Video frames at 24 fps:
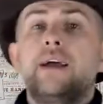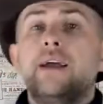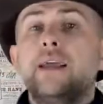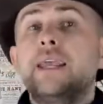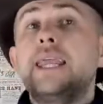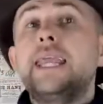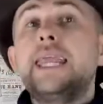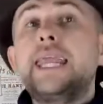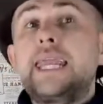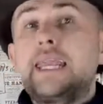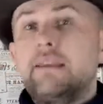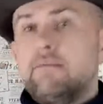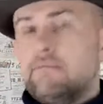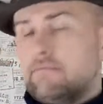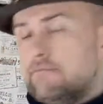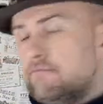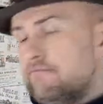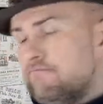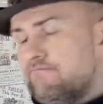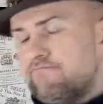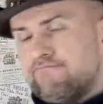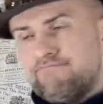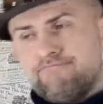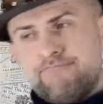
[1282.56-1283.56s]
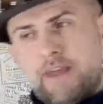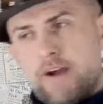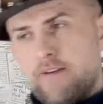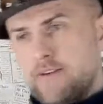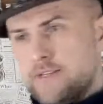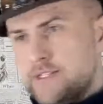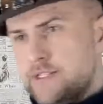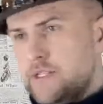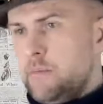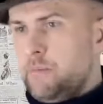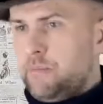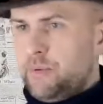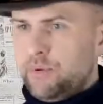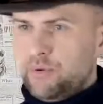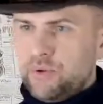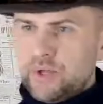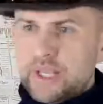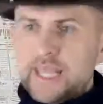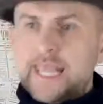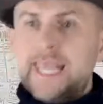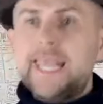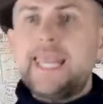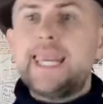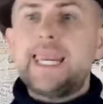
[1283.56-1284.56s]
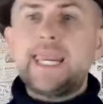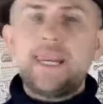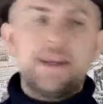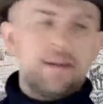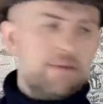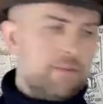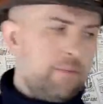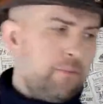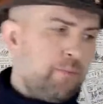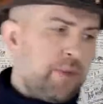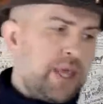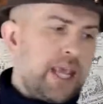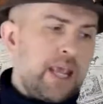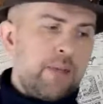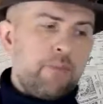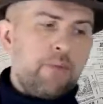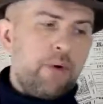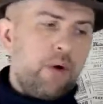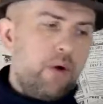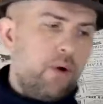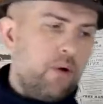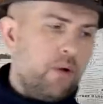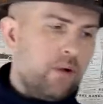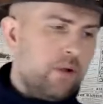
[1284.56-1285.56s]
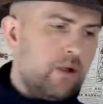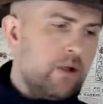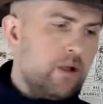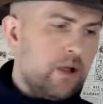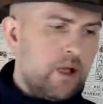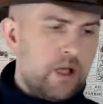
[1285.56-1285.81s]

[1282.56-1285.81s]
E. Very simple. E. People.